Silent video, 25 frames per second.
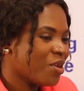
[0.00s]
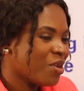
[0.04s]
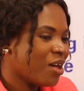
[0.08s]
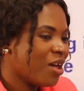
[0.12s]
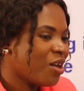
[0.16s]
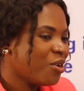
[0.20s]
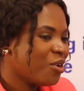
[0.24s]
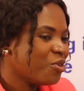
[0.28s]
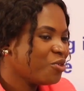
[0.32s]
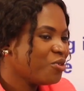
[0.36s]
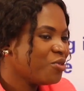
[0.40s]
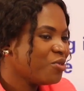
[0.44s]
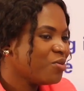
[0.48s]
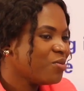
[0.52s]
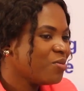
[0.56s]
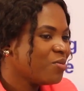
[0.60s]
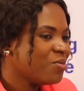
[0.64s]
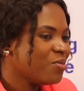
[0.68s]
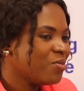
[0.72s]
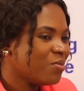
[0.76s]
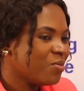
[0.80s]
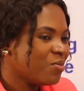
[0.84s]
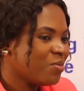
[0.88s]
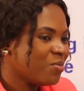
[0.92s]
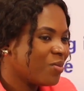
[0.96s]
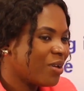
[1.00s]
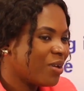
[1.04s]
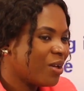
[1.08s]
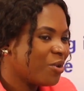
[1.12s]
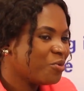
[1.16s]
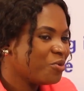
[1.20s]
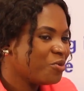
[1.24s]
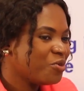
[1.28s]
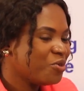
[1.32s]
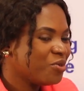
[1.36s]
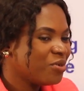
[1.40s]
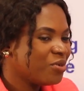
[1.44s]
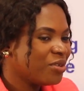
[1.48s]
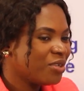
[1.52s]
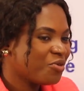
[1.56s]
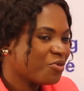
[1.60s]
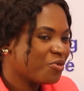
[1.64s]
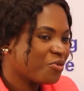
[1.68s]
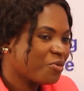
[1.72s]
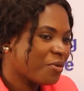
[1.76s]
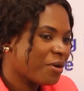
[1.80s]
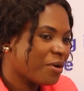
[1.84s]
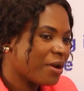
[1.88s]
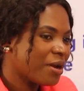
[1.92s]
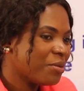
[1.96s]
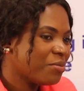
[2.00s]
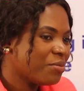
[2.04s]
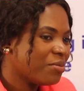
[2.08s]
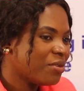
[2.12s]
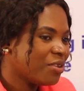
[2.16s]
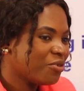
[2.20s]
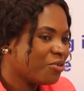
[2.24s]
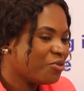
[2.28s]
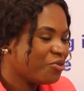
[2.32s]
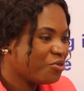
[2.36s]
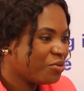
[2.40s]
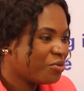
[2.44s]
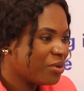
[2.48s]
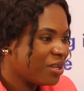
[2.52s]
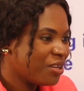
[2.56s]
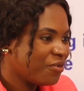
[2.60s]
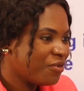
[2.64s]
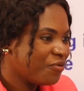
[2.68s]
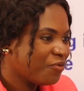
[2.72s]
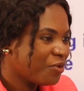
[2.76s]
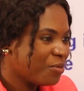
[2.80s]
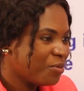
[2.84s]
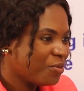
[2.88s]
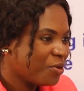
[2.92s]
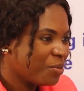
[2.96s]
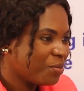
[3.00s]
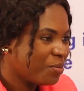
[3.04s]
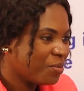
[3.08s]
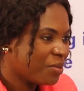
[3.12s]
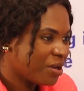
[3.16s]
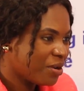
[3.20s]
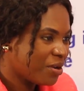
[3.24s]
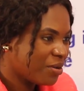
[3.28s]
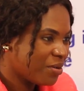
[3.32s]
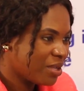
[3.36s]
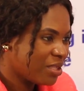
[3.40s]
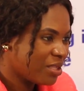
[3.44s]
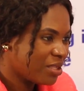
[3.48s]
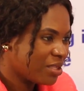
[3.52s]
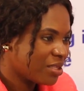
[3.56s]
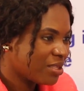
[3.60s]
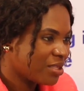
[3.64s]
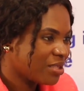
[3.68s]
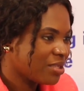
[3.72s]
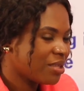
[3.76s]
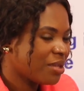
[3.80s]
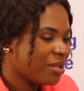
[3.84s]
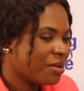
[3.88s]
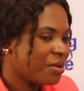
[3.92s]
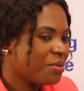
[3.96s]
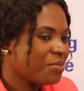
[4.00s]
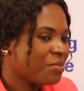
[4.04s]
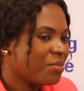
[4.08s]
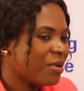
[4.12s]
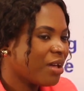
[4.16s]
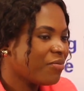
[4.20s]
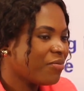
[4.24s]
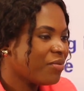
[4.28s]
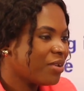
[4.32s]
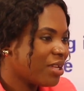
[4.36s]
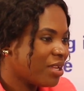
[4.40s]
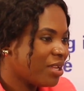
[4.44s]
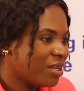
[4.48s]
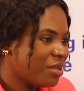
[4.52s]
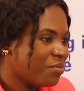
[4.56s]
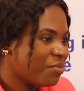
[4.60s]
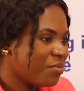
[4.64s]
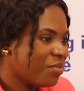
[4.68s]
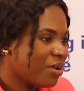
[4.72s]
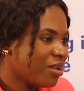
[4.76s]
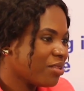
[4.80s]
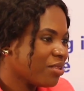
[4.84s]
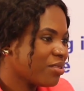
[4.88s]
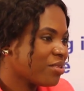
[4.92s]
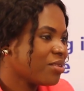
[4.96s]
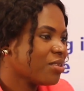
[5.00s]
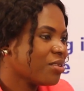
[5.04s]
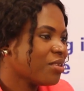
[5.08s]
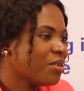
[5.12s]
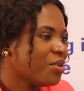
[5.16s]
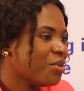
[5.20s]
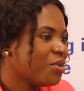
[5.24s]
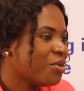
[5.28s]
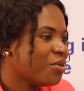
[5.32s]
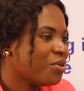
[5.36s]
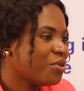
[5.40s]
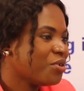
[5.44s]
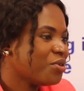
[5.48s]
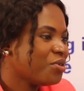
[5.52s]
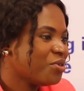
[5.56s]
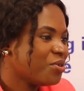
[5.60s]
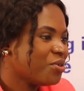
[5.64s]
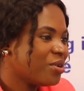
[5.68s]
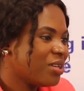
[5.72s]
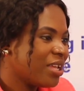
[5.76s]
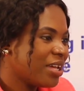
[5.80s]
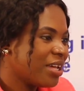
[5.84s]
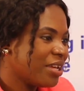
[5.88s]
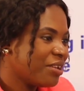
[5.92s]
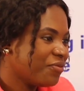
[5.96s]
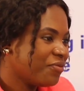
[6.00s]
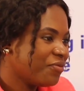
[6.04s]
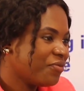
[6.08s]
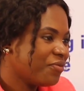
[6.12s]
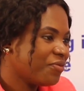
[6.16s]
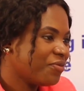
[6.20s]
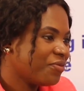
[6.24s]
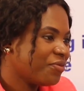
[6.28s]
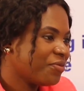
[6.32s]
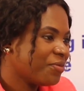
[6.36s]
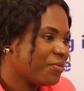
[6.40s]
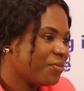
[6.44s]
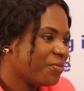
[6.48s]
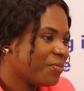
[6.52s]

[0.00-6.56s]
How would you describe the training from your parents having an impact on your life?